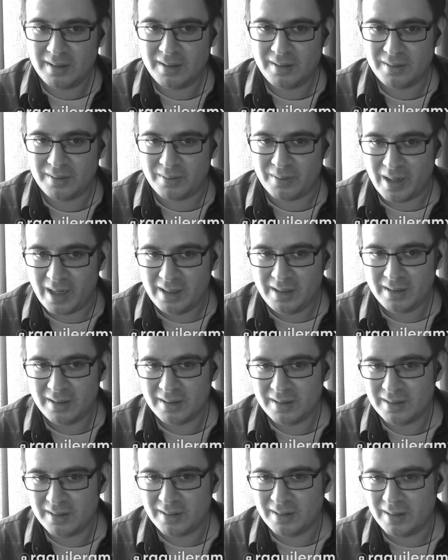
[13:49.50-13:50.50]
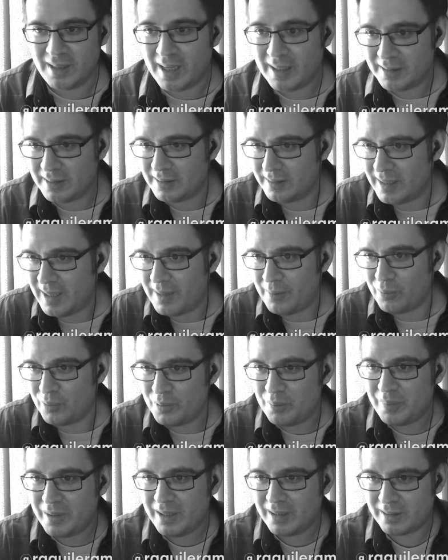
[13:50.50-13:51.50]
right? That
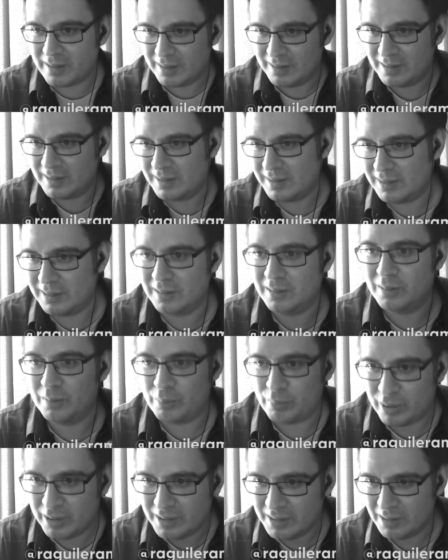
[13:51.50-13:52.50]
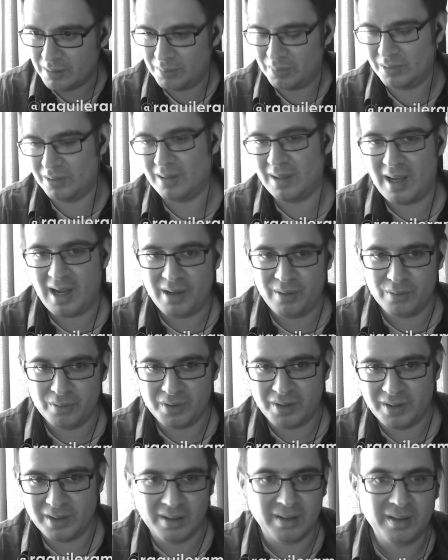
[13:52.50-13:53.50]
would be a consistent principle, I would
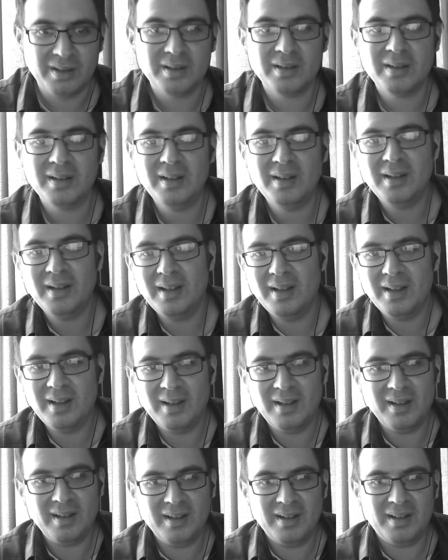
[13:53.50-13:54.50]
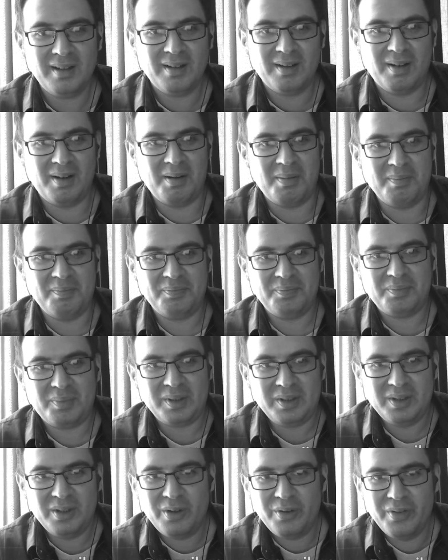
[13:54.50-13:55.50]
think.
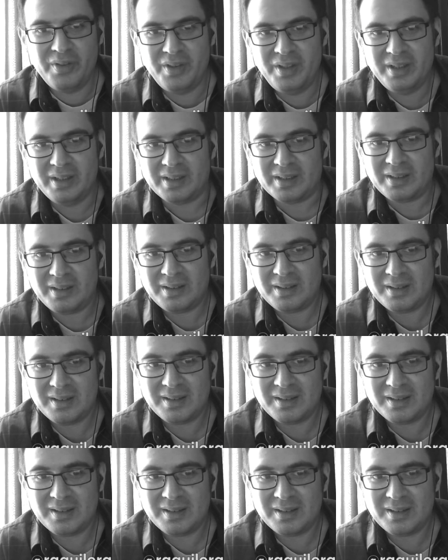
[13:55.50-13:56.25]
But not this.